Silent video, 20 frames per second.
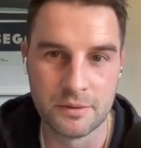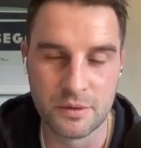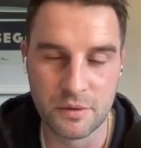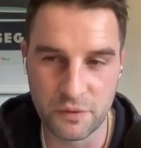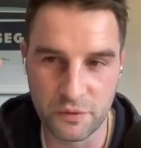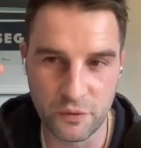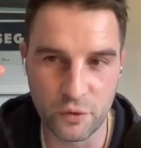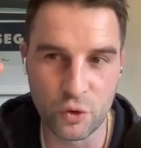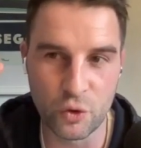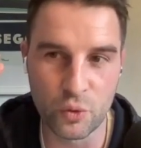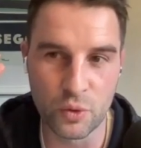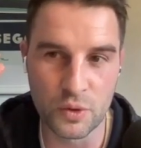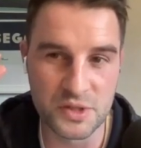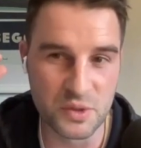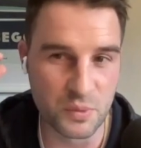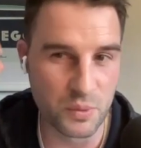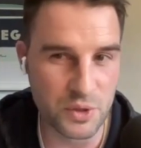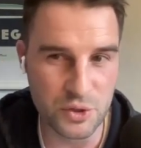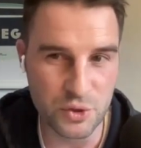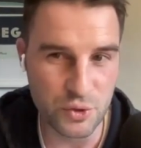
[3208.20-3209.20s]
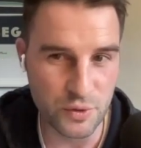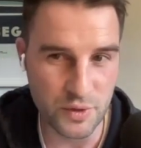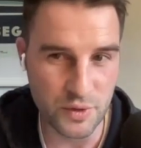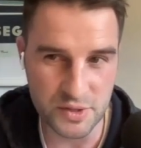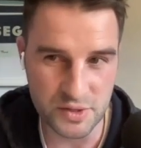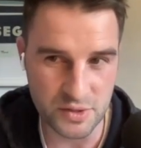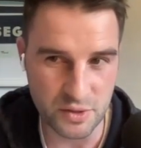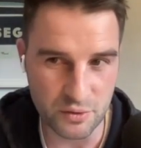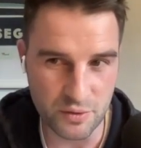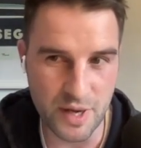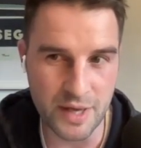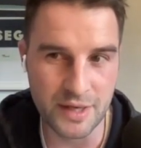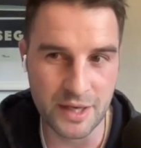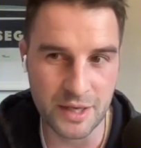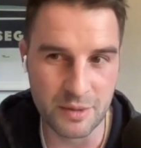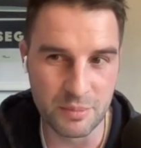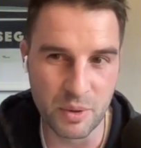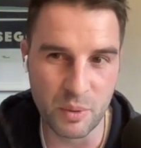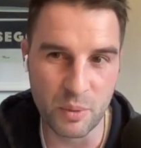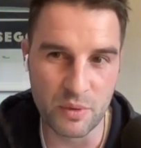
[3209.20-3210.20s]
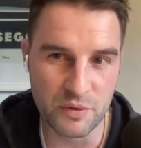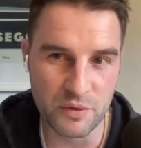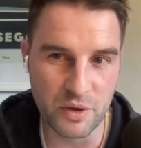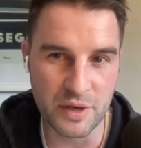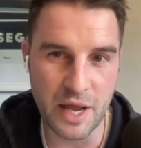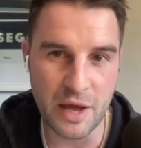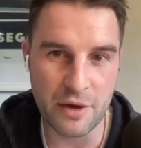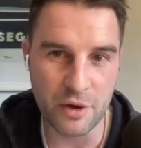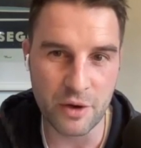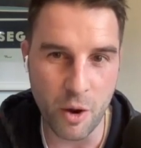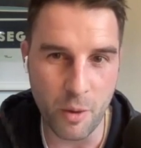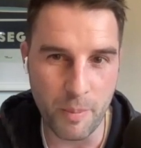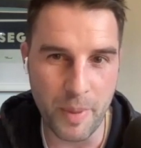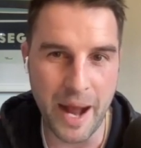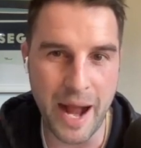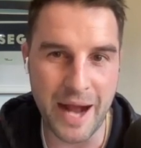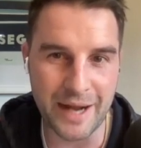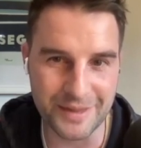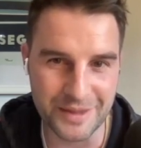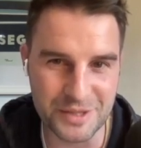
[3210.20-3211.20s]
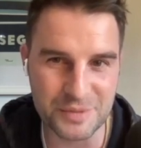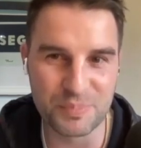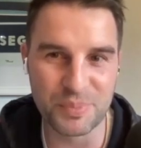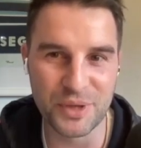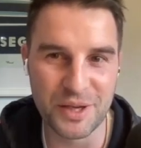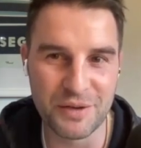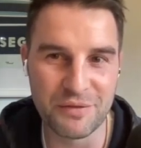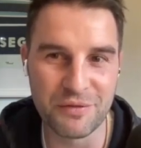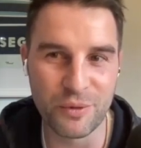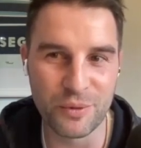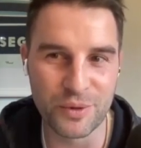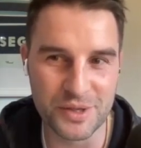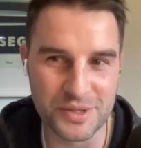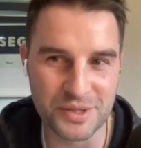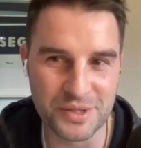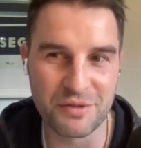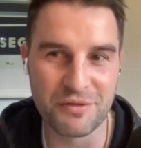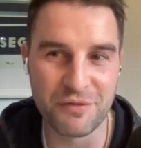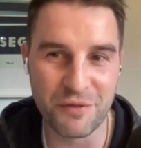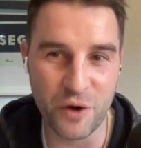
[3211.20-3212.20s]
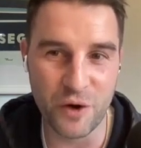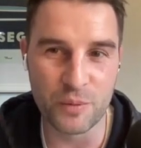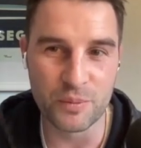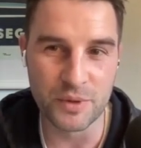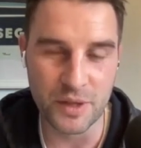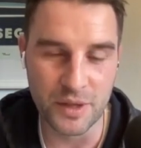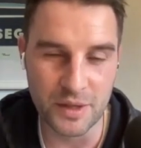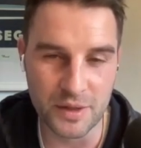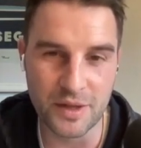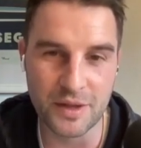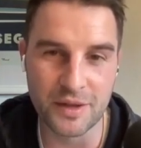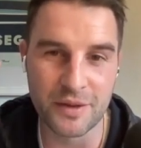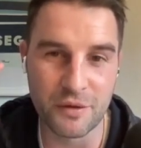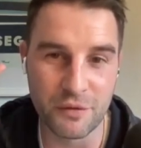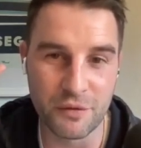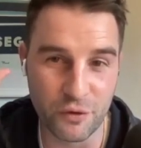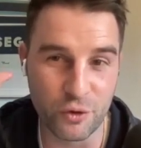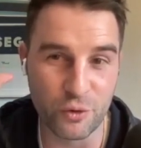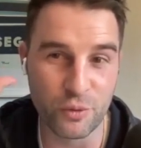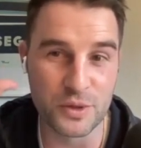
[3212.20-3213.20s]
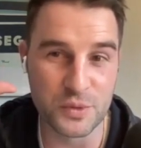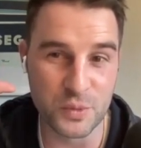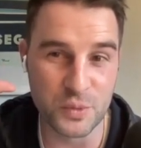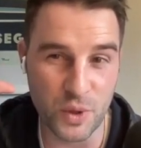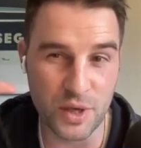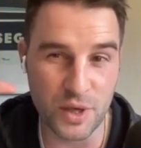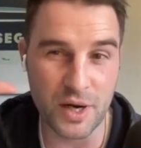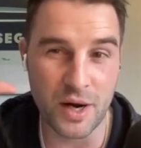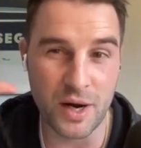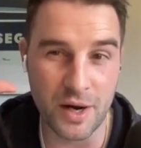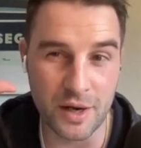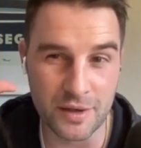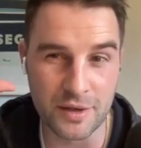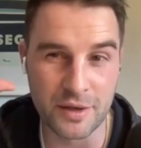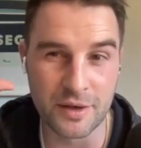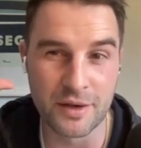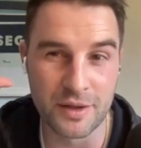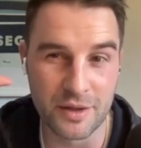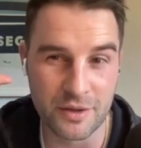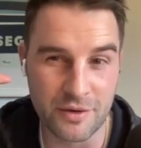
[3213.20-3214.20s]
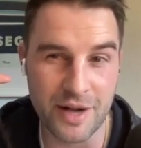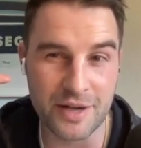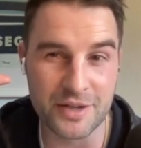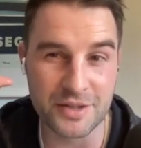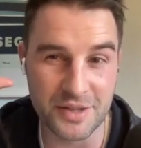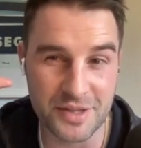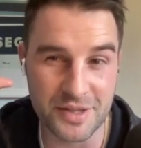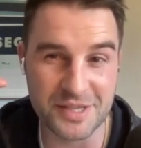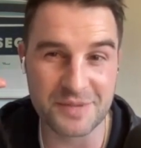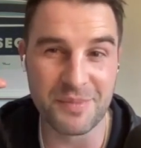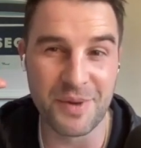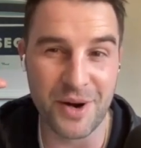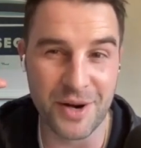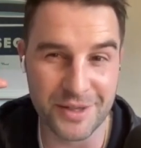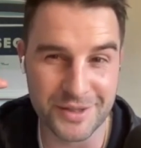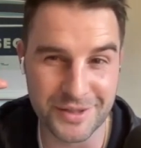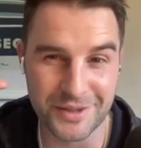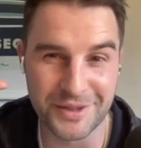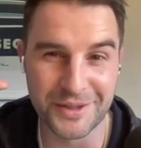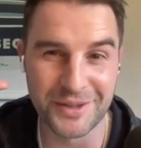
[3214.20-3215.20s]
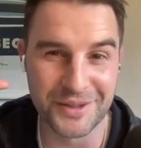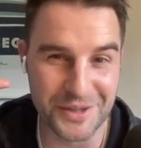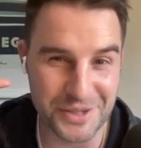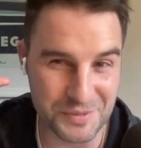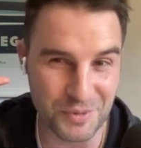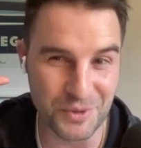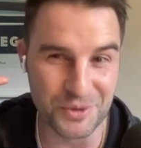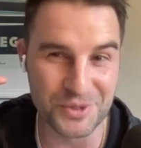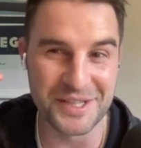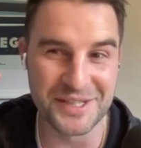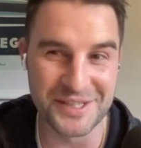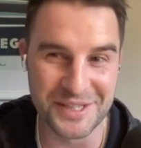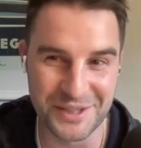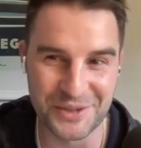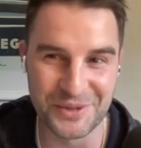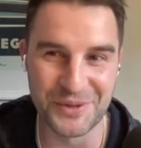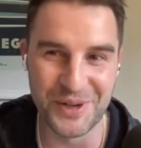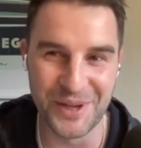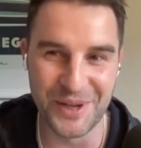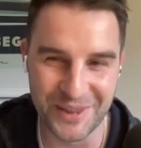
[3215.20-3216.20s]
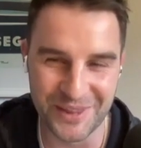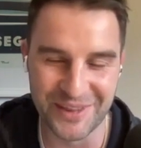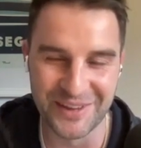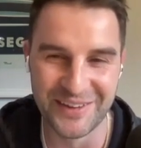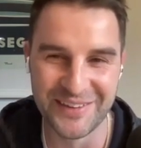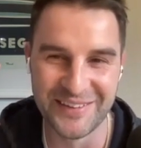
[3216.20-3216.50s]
the forwards, and we knew this already, but we've got now got a back that's played forward has confirmed it that the forwards work harder, they're actually smarter, there's more to deal with.